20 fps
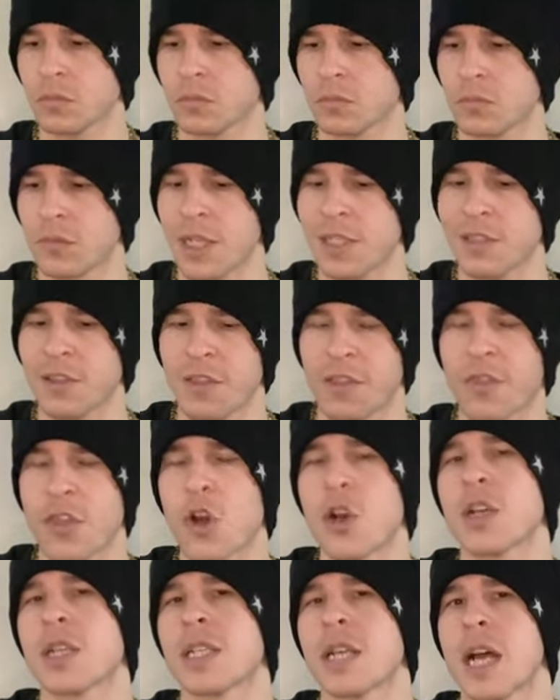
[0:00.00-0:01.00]
That's the
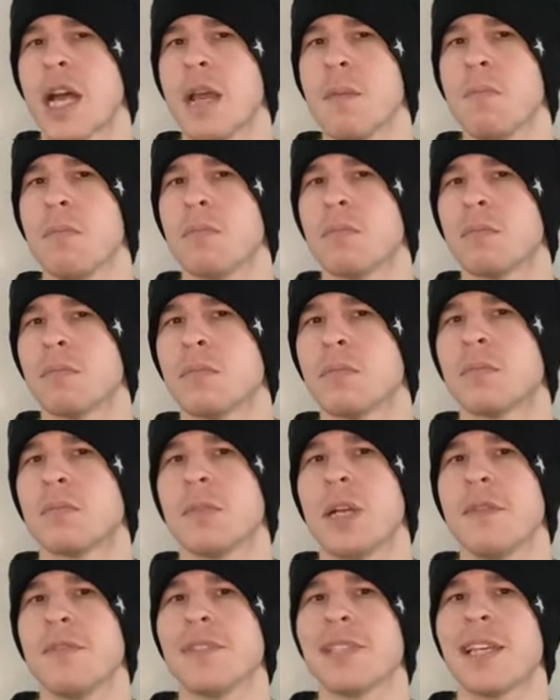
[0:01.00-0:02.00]
third time
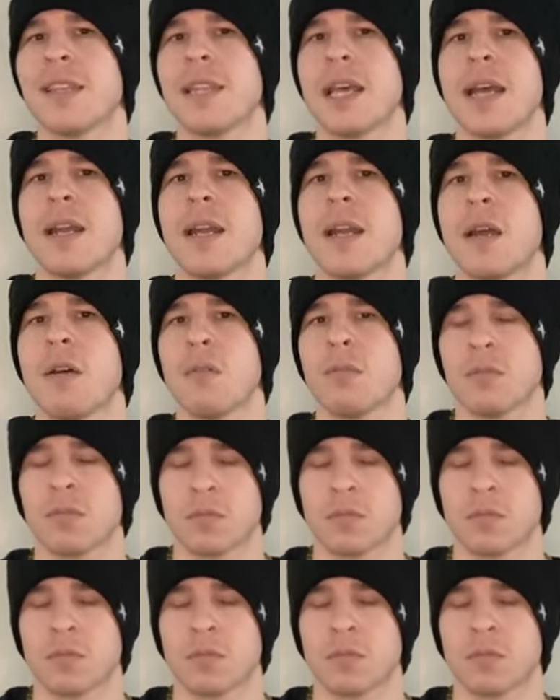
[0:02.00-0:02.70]
I've said that now.